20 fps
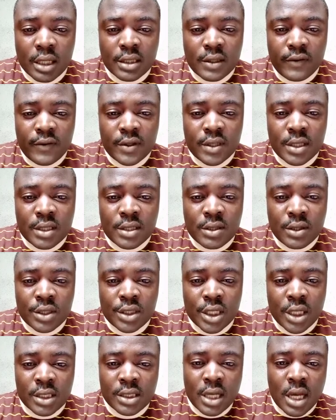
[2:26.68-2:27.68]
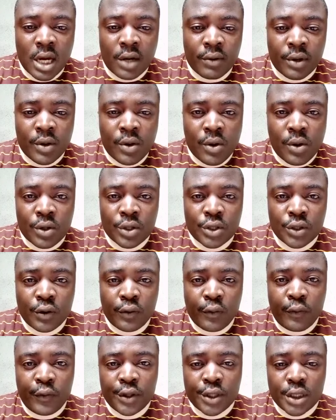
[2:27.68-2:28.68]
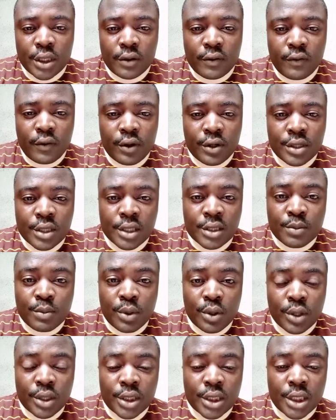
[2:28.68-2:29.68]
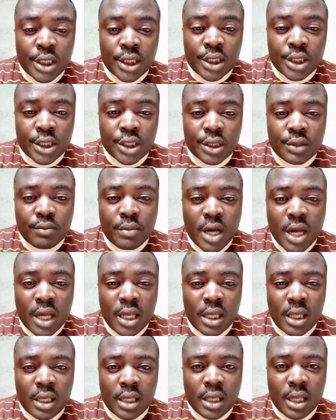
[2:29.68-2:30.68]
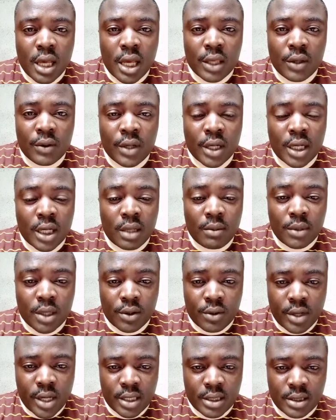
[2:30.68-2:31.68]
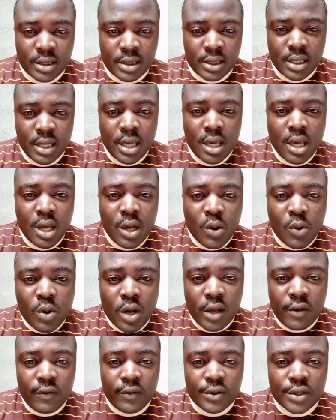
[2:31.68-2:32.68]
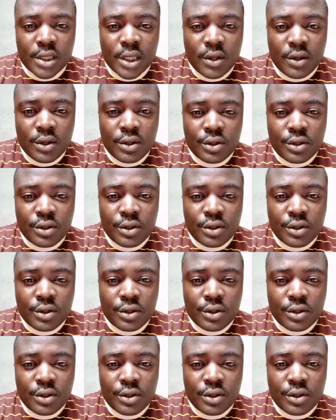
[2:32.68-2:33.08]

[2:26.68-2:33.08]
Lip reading: activities such as agriculture, fishing, forest exploitation, mining, and you can name the rest. Why for